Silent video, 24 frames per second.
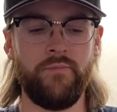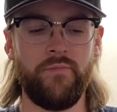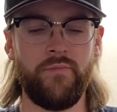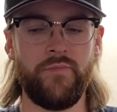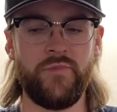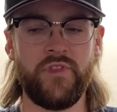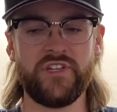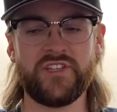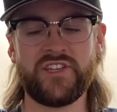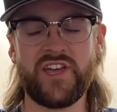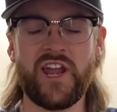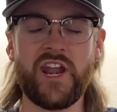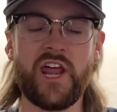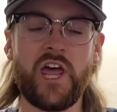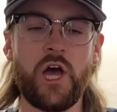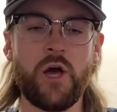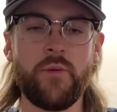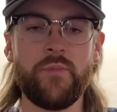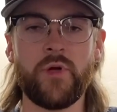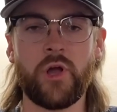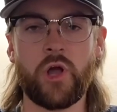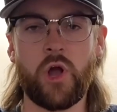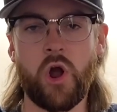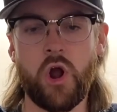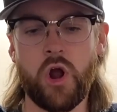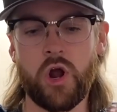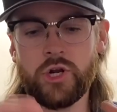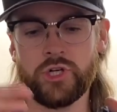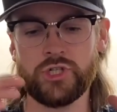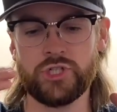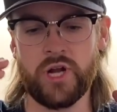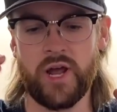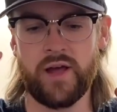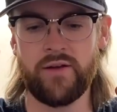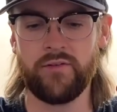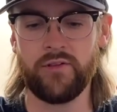This kind of helped the car
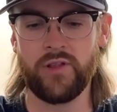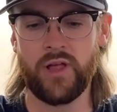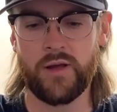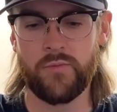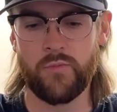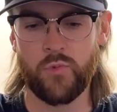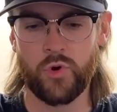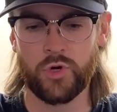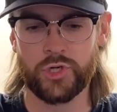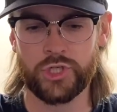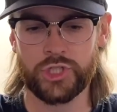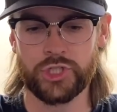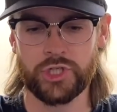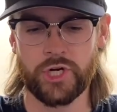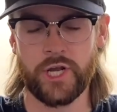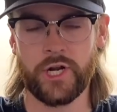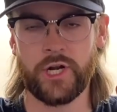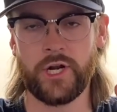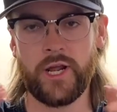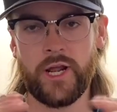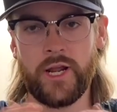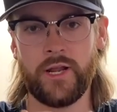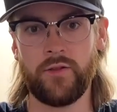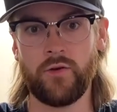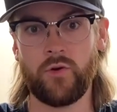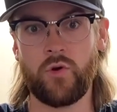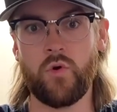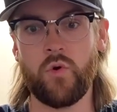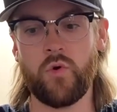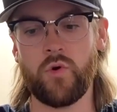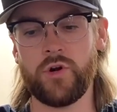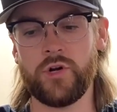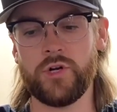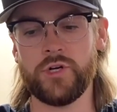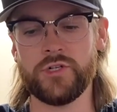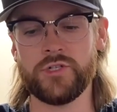drive a lot more straighter out of the
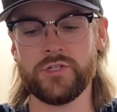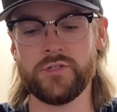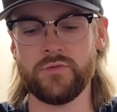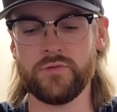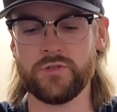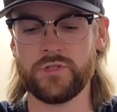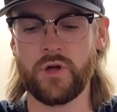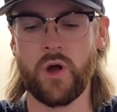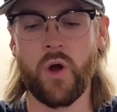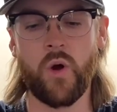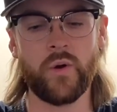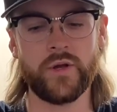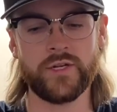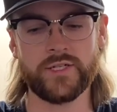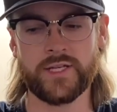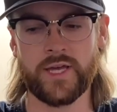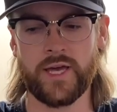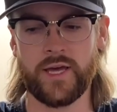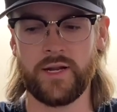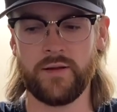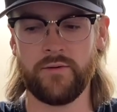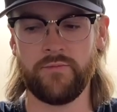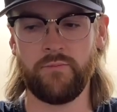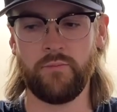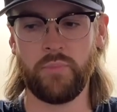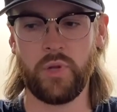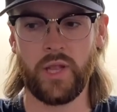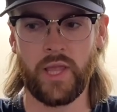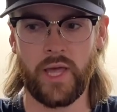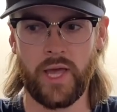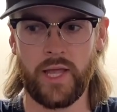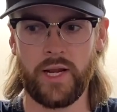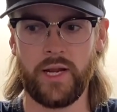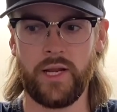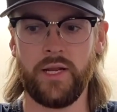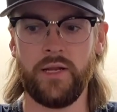corners. It was always kind of
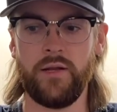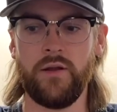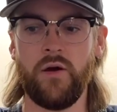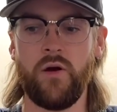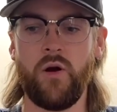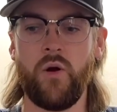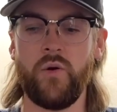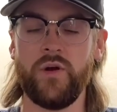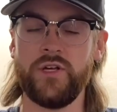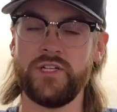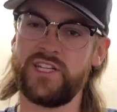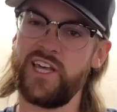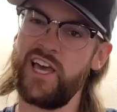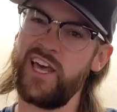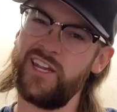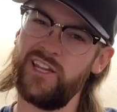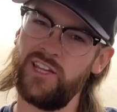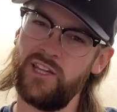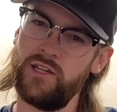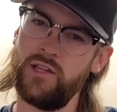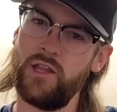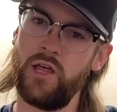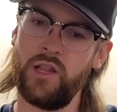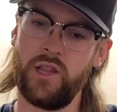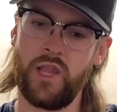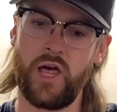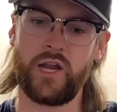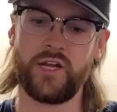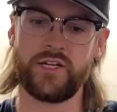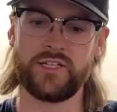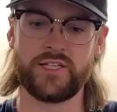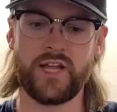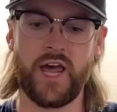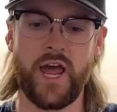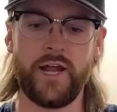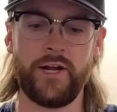planted, always had a lot
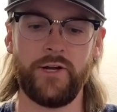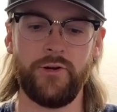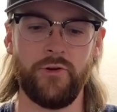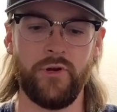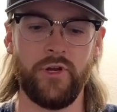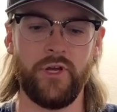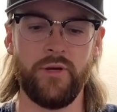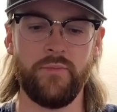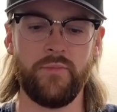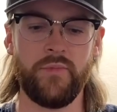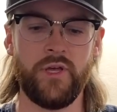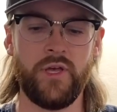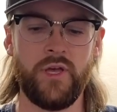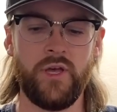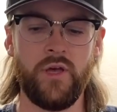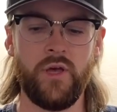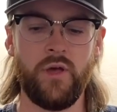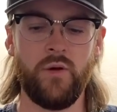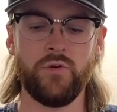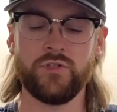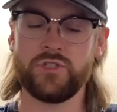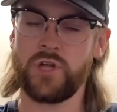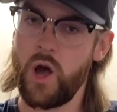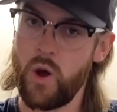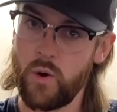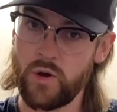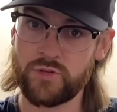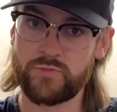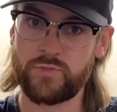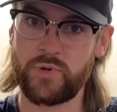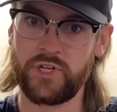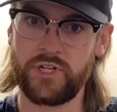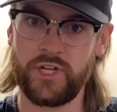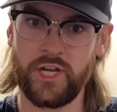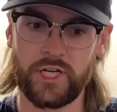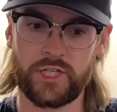of side grip, was always
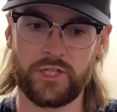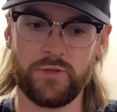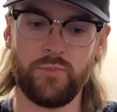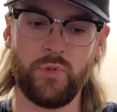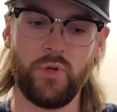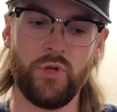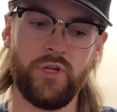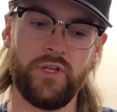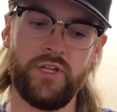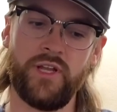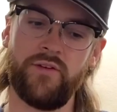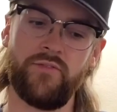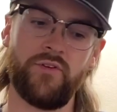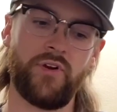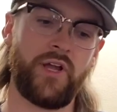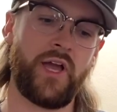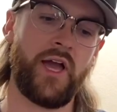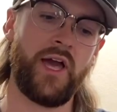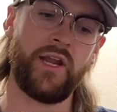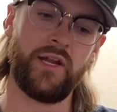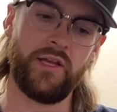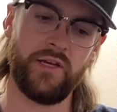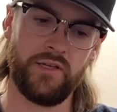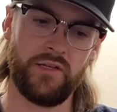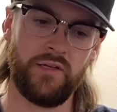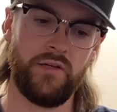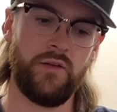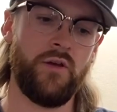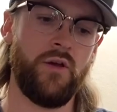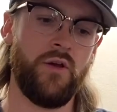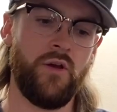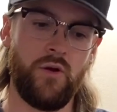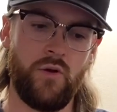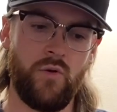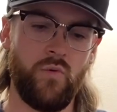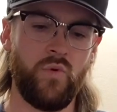predictable. It never kind of
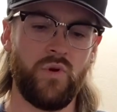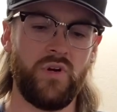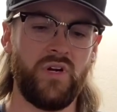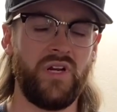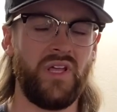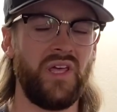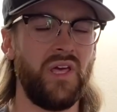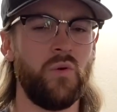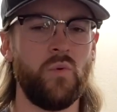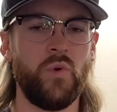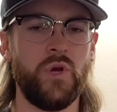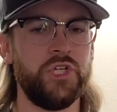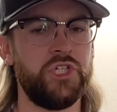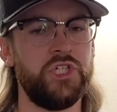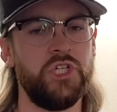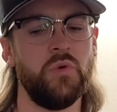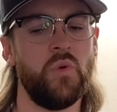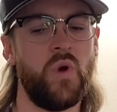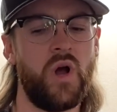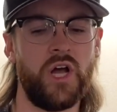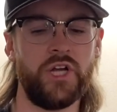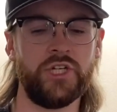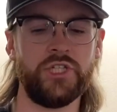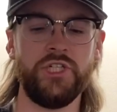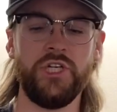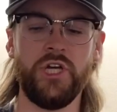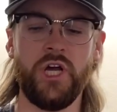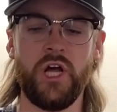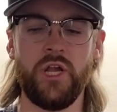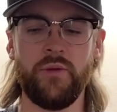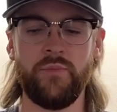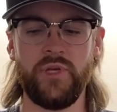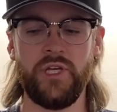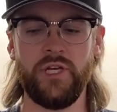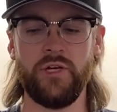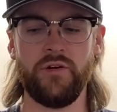wanted to get wishy-washy
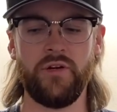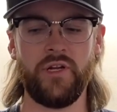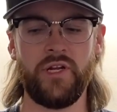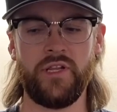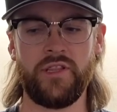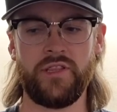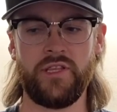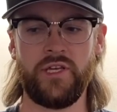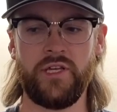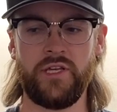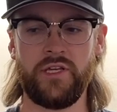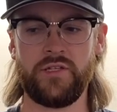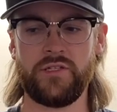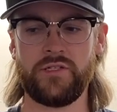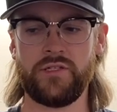on me or anything.